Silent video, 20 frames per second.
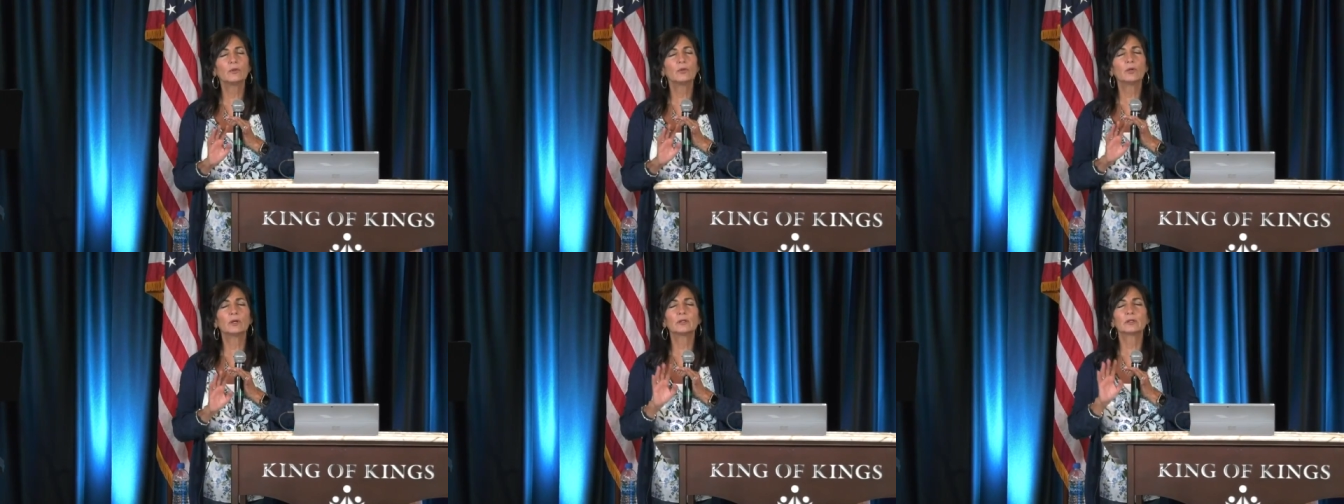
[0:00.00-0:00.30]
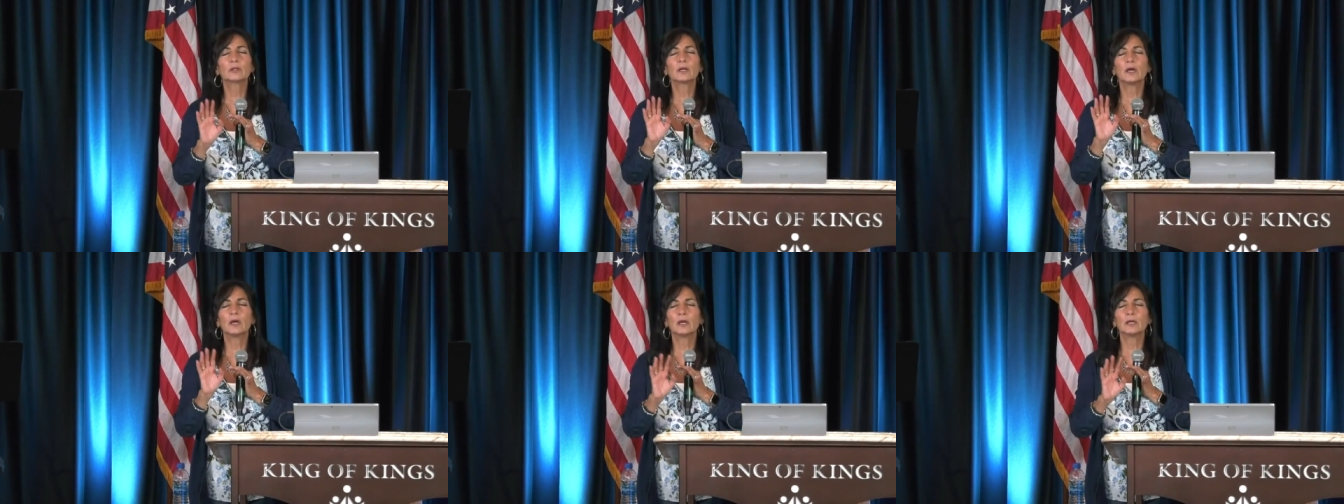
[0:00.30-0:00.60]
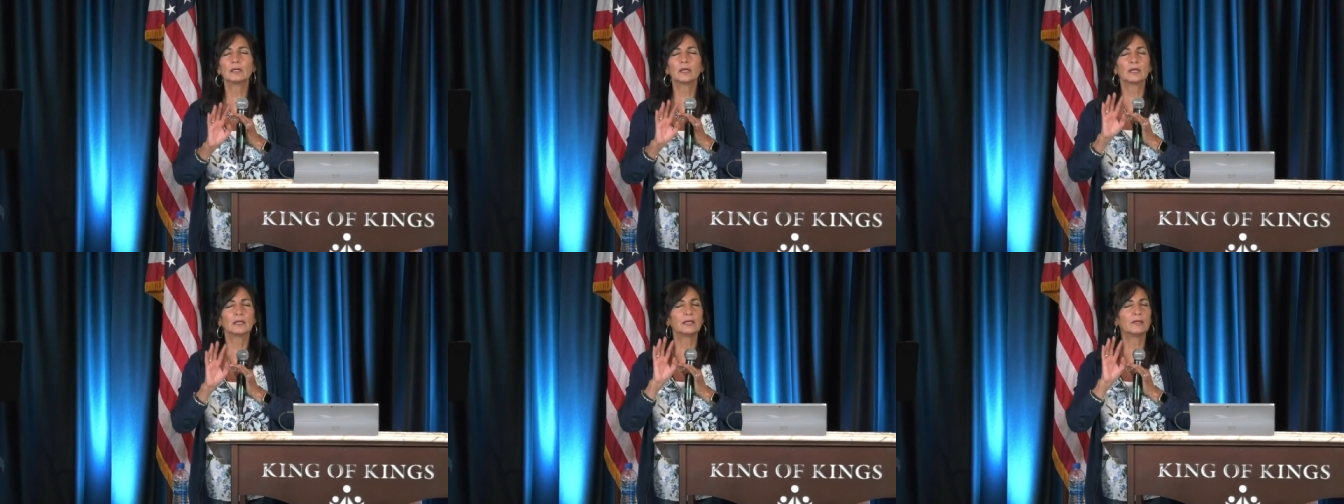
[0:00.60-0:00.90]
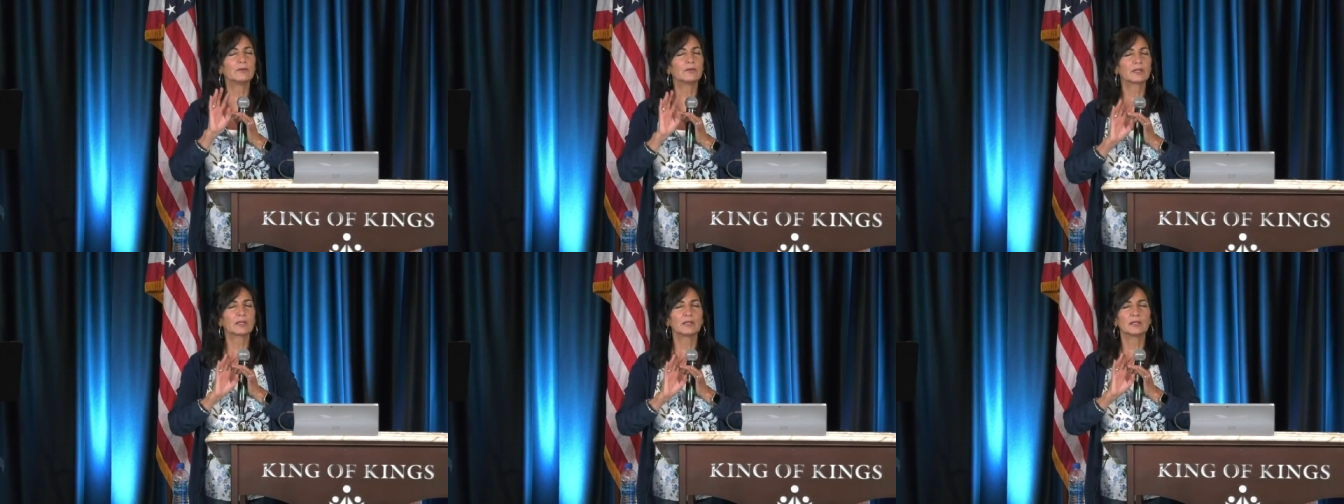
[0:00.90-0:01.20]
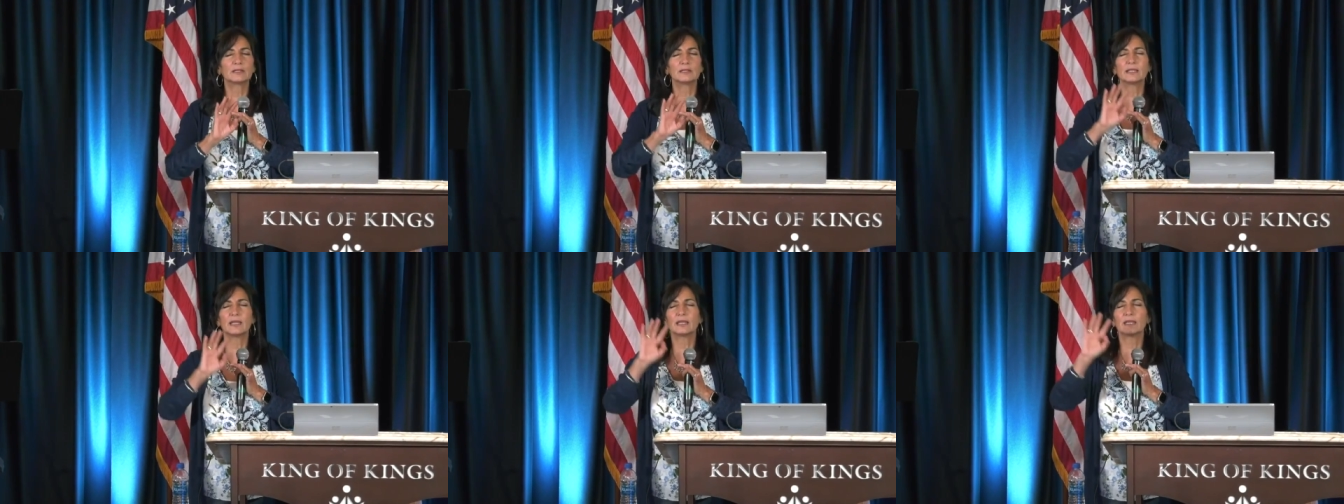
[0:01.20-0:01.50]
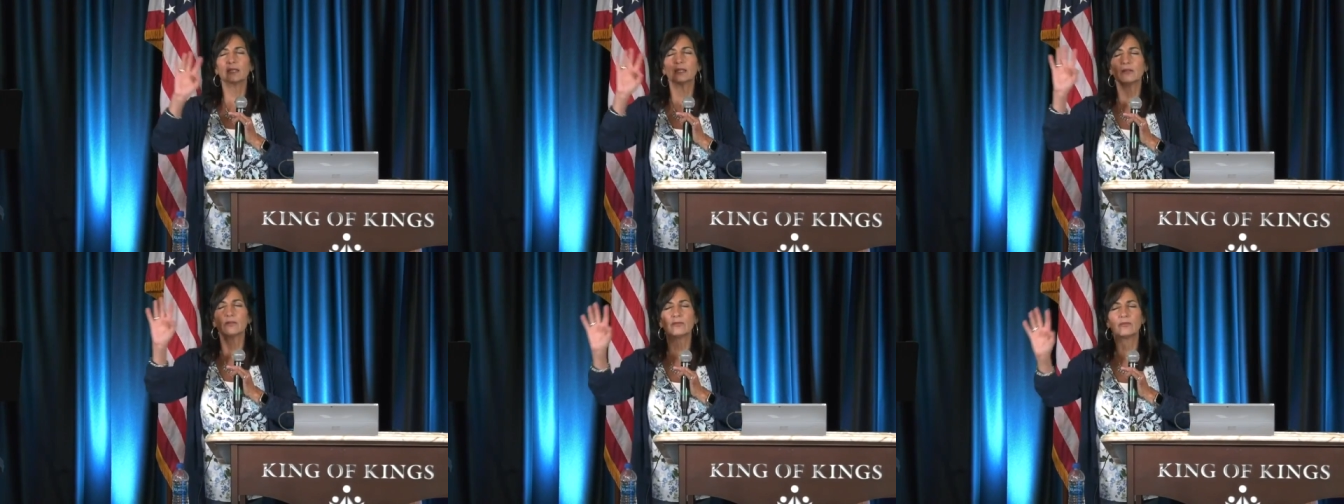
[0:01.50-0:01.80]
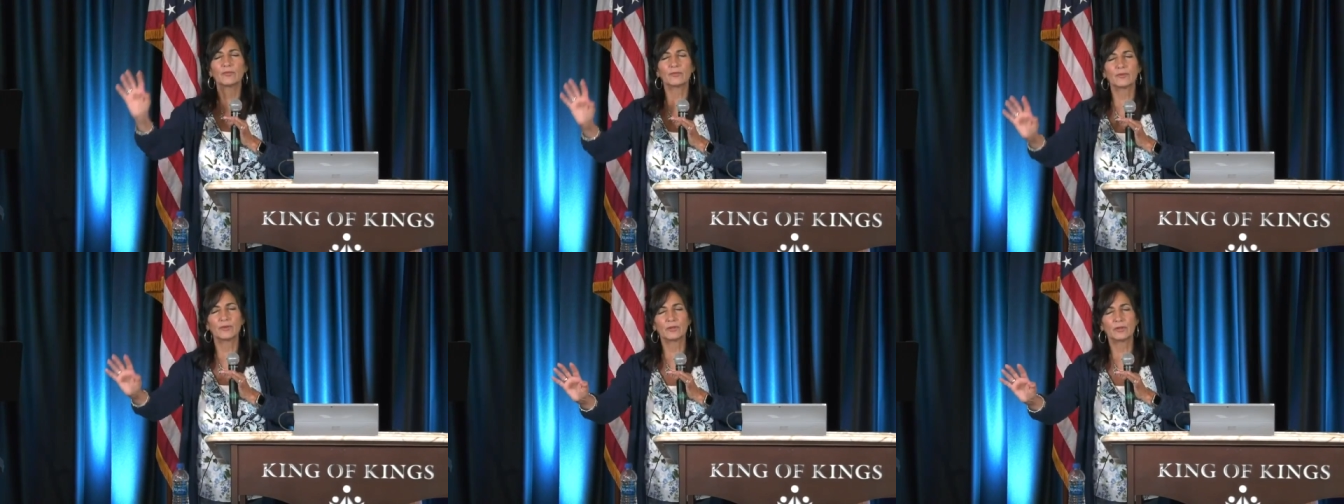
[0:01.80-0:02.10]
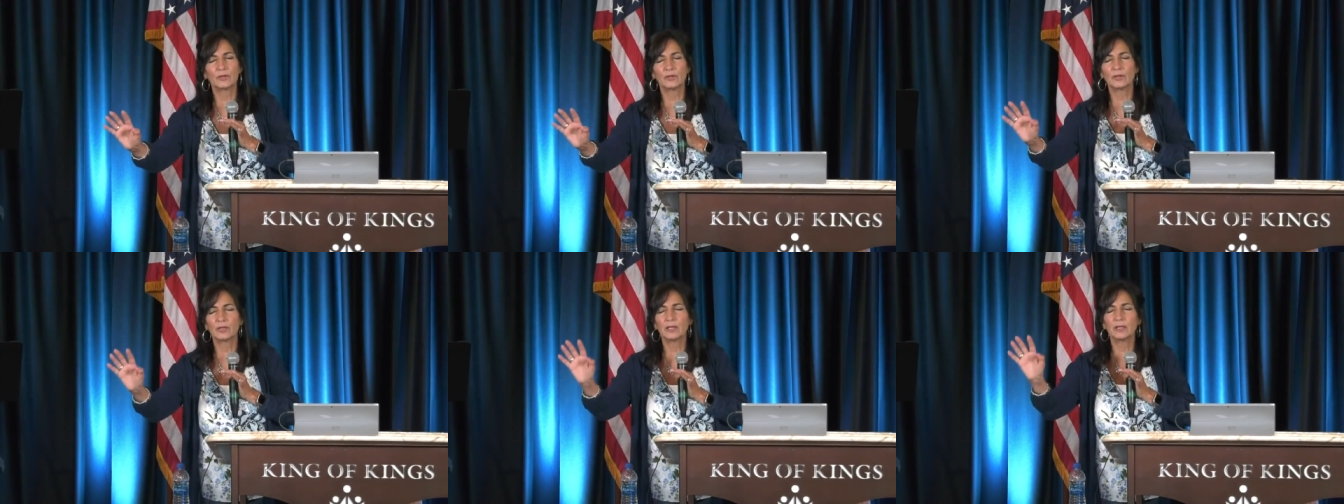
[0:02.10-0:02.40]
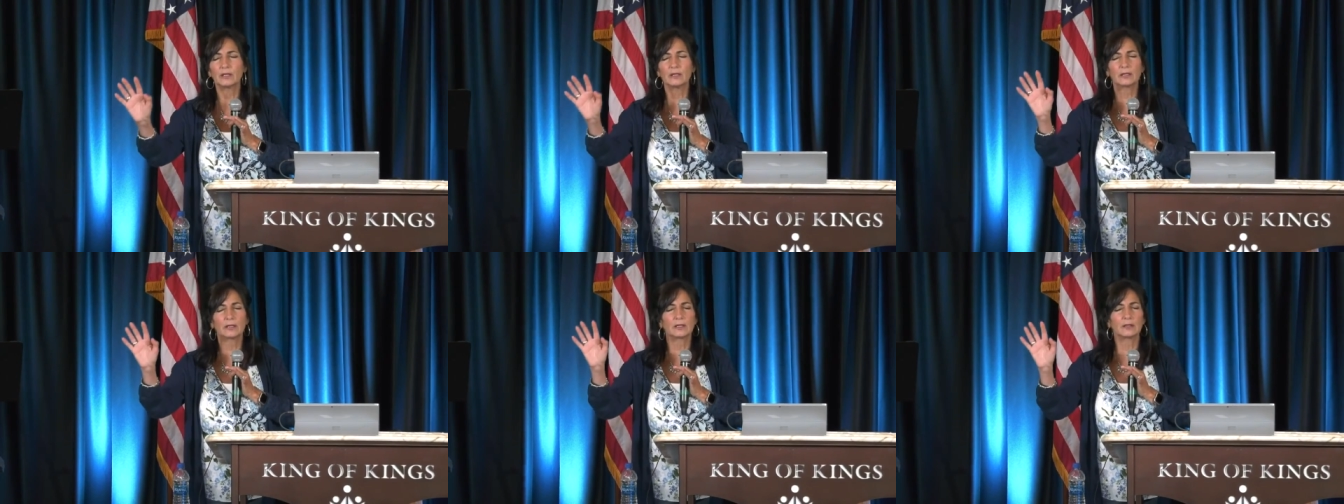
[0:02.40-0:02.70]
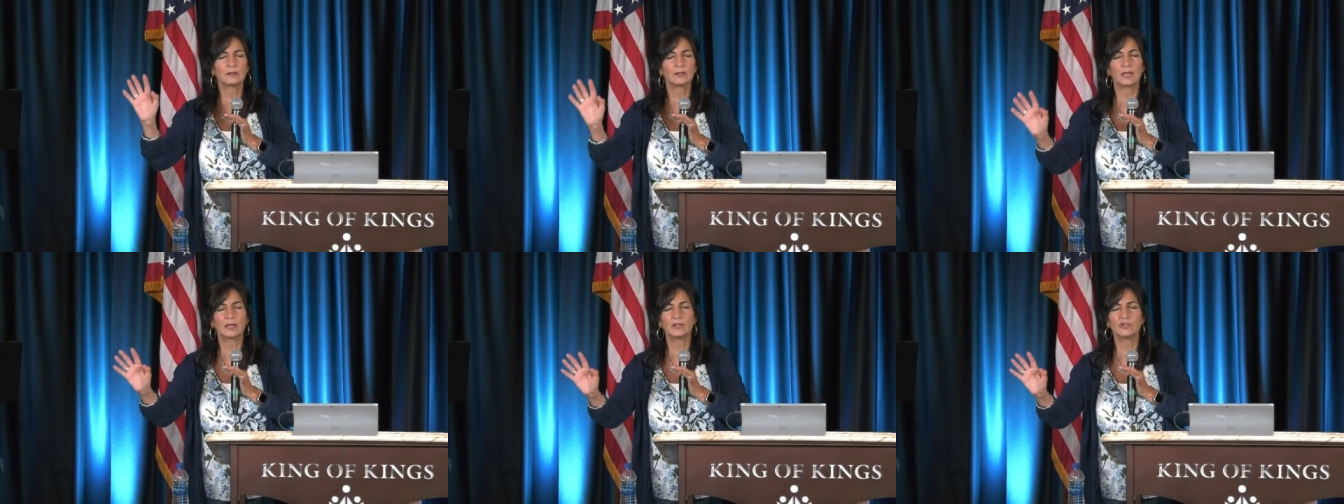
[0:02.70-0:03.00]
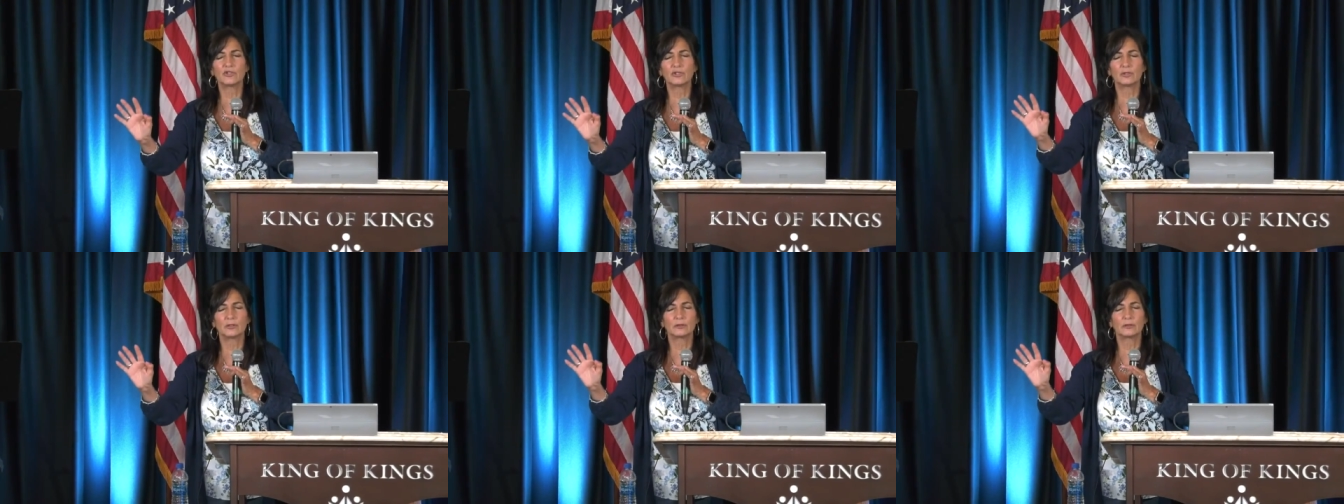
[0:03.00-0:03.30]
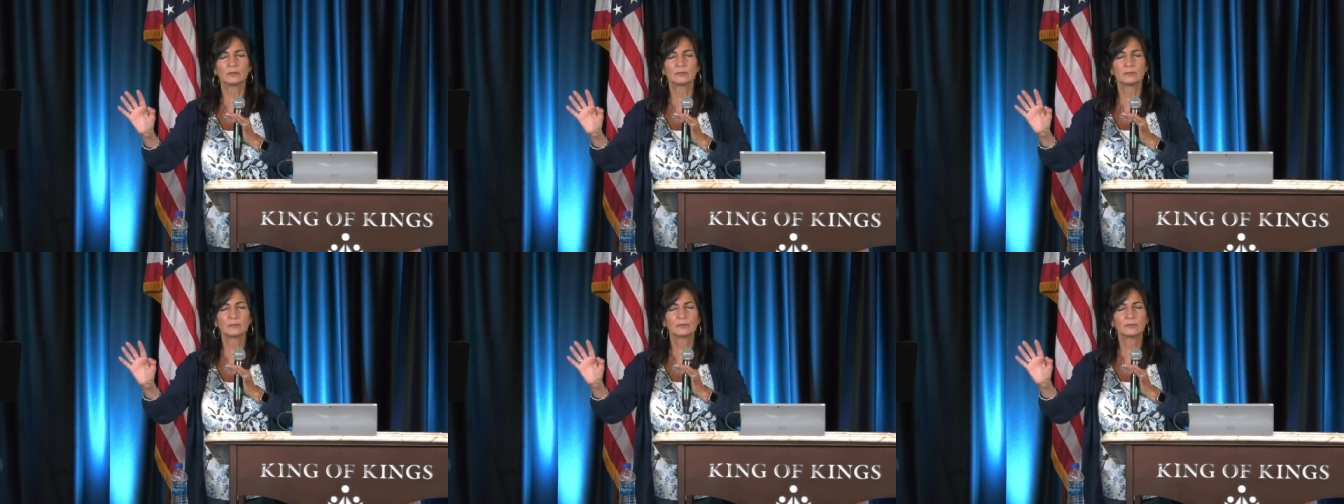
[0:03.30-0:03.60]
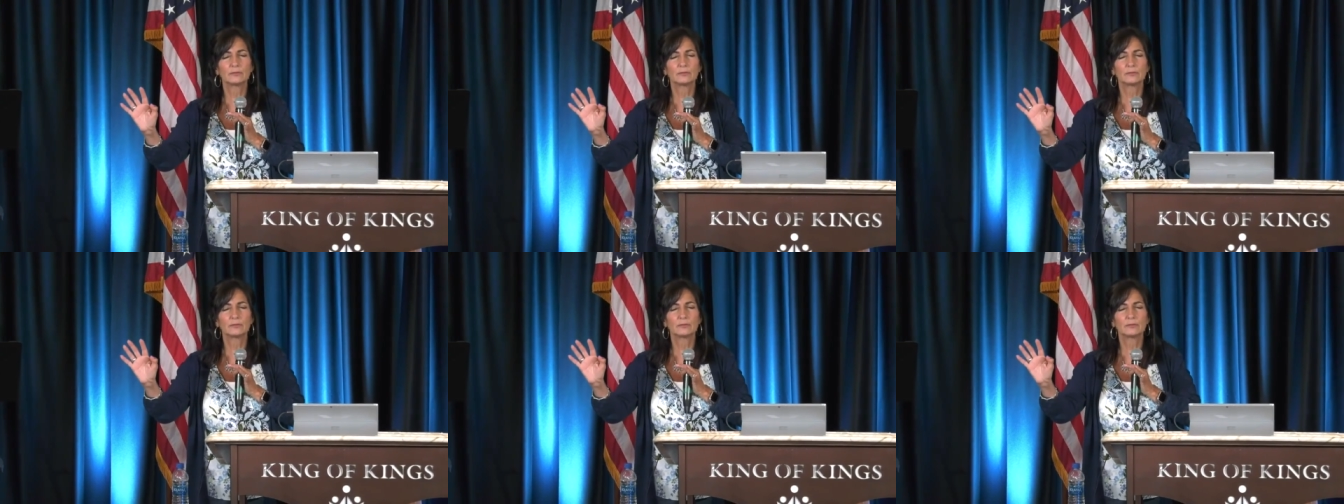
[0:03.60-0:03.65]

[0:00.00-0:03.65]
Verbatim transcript: And Lord God, I'm even going to take it even further. You're healing our nation.